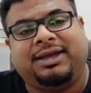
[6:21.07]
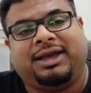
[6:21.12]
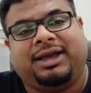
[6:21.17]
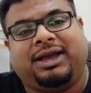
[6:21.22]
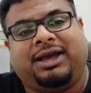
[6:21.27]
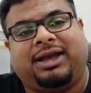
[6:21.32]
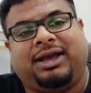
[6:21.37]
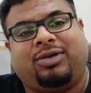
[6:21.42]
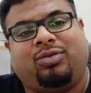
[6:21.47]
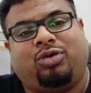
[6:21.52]

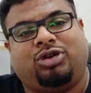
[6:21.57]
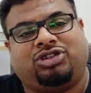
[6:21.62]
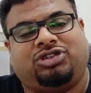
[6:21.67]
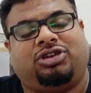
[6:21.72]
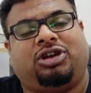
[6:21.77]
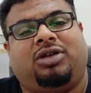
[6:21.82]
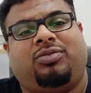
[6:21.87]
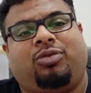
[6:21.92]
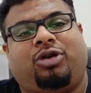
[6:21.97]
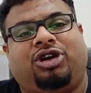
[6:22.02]
What's
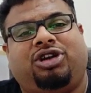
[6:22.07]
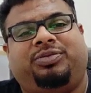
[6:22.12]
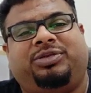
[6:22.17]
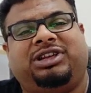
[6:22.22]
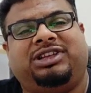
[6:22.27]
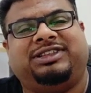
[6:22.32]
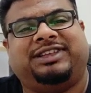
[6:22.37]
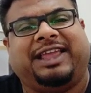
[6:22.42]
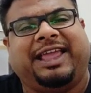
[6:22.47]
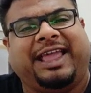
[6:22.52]
not
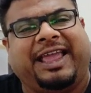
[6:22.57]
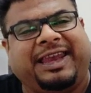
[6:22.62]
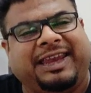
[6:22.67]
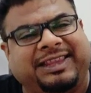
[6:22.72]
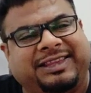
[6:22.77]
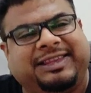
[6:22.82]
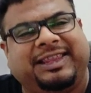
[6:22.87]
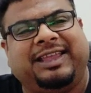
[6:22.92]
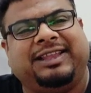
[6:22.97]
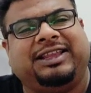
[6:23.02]
botable is
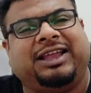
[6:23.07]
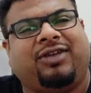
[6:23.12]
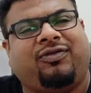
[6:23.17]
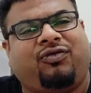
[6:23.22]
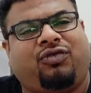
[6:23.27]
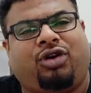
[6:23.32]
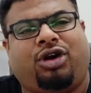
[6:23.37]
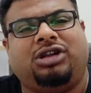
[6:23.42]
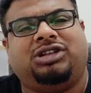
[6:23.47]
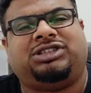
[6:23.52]
anything that
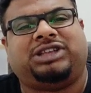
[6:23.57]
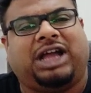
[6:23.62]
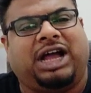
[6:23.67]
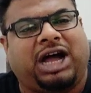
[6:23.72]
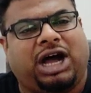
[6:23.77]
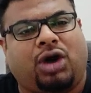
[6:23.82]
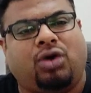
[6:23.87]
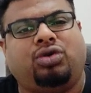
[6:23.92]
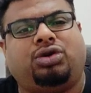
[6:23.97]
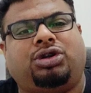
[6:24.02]
falls
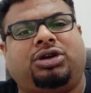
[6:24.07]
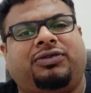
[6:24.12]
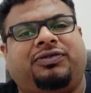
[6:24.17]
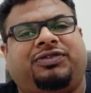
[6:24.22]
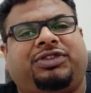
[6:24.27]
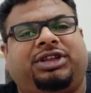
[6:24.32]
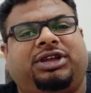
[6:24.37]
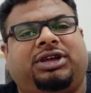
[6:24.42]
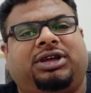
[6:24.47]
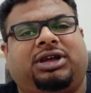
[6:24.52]
out
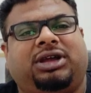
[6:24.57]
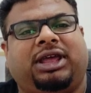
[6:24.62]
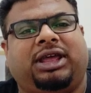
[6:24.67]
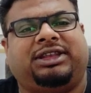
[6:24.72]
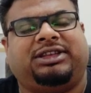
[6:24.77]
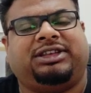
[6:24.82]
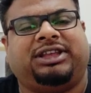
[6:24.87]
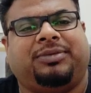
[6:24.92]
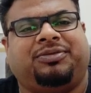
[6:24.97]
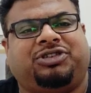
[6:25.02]
of the
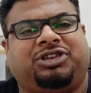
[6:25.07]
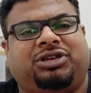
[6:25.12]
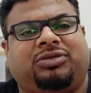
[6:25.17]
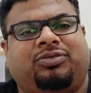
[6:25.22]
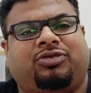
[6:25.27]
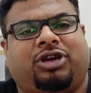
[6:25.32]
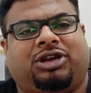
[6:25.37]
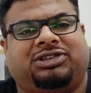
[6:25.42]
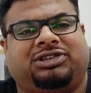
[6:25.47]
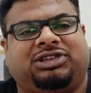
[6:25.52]

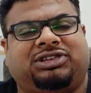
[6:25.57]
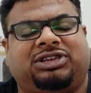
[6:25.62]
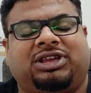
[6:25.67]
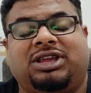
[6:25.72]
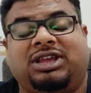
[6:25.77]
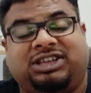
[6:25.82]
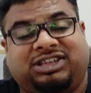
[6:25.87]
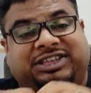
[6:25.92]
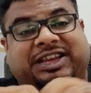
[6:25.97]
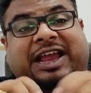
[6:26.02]
exception
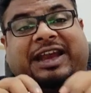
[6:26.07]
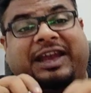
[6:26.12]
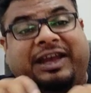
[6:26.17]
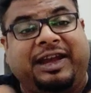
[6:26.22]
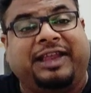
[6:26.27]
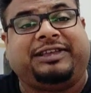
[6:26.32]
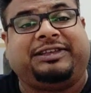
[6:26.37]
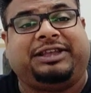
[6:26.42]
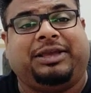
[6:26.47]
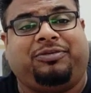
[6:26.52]
process.
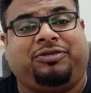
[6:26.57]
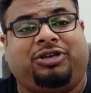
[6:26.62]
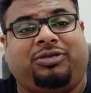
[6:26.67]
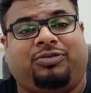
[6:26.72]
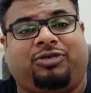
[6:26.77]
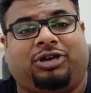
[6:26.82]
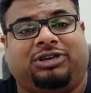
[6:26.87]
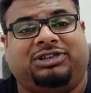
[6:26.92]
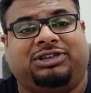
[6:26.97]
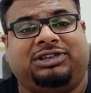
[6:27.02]
Standard
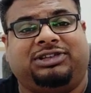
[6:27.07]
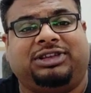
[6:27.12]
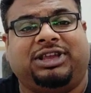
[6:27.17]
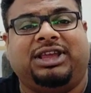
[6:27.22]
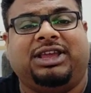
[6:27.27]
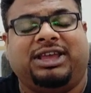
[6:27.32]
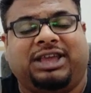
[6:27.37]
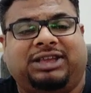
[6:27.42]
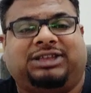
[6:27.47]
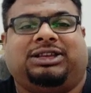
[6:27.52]
exception
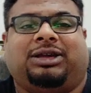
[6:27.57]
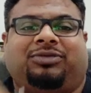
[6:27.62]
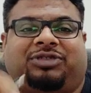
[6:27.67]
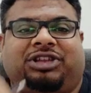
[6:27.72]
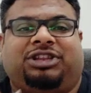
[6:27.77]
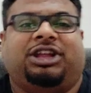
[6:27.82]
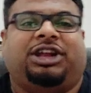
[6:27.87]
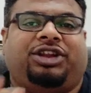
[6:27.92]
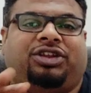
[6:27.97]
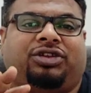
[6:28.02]
process is
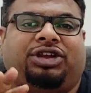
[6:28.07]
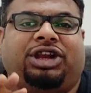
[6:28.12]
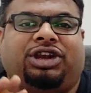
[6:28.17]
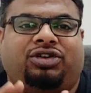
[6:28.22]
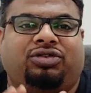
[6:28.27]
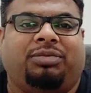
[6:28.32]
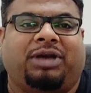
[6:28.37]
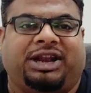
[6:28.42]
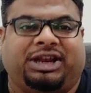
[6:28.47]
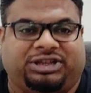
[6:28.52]
something that you
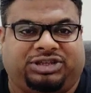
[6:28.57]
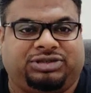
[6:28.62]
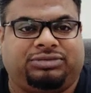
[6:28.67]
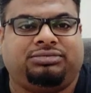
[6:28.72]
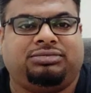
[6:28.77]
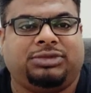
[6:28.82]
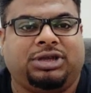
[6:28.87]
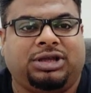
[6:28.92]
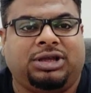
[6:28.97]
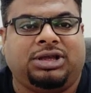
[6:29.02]
need to
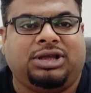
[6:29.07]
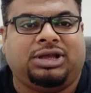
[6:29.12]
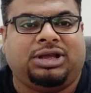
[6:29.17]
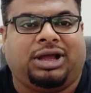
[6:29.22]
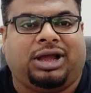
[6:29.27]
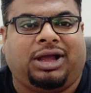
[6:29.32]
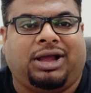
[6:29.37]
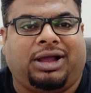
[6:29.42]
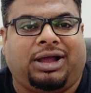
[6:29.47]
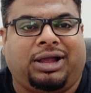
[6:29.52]
manage.
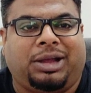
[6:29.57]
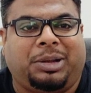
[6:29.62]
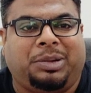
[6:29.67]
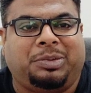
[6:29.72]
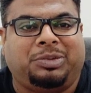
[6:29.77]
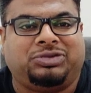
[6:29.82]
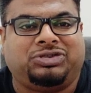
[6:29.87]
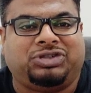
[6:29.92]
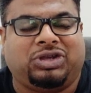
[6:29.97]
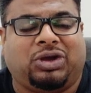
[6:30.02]

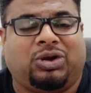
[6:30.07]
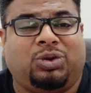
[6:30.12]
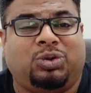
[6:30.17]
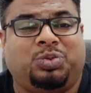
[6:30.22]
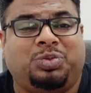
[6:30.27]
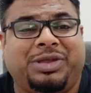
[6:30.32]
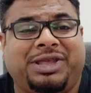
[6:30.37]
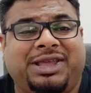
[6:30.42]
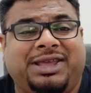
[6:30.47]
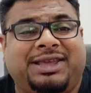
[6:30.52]

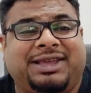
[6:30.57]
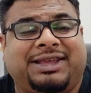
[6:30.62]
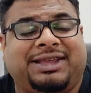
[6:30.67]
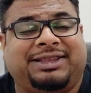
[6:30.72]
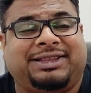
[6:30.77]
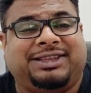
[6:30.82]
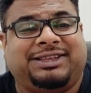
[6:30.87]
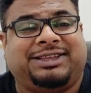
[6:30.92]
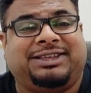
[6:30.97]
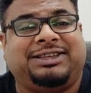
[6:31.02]
So
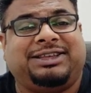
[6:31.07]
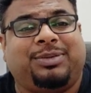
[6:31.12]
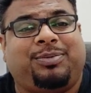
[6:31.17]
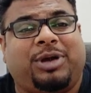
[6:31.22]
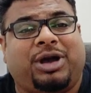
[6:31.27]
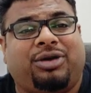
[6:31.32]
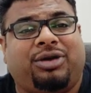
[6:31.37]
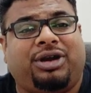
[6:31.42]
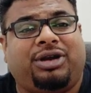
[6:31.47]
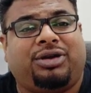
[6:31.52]
this is
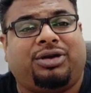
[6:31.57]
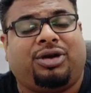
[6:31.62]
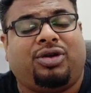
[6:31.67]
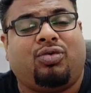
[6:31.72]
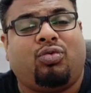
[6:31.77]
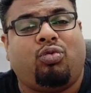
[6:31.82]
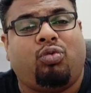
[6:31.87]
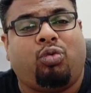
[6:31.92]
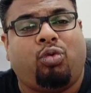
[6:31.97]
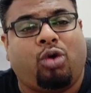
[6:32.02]
about it
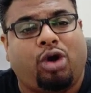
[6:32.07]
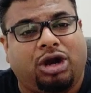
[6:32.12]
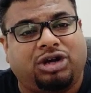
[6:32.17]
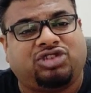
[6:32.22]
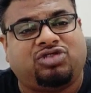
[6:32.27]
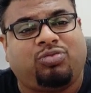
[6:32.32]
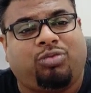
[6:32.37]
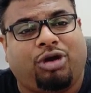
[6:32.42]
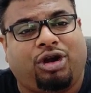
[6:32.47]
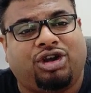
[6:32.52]
on
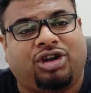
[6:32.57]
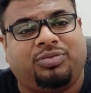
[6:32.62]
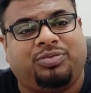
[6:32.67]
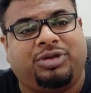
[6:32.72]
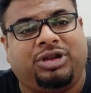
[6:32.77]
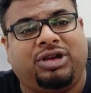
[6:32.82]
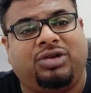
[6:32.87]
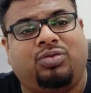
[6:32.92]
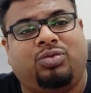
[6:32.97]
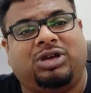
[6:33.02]
what's
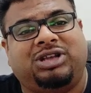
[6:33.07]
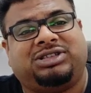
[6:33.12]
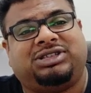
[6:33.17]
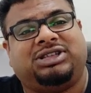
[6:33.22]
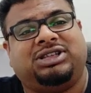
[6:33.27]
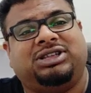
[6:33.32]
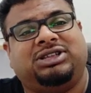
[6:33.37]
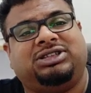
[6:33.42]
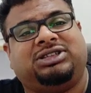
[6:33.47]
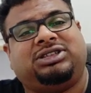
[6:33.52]
botable
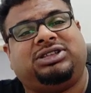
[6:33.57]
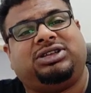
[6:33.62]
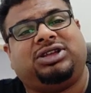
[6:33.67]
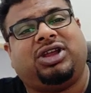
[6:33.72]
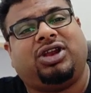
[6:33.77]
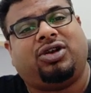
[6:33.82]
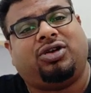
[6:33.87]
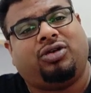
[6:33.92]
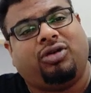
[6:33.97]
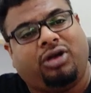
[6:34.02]
versus
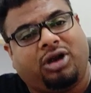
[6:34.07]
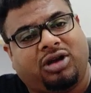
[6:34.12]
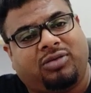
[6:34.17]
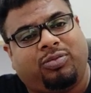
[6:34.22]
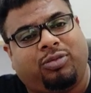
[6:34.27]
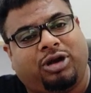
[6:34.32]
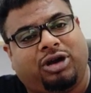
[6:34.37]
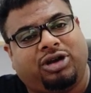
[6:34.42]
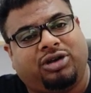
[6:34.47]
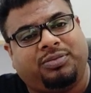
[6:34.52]

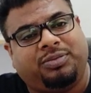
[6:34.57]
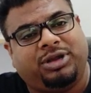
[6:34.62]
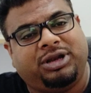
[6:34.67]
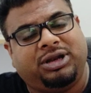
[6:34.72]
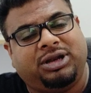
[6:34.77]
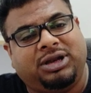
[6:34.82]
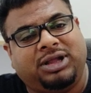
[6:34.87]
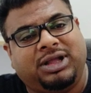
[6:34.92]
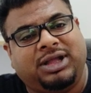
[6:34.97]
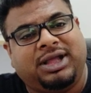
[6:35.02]
not
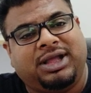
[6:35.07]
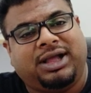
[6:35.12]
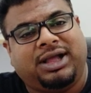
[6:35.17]
botable.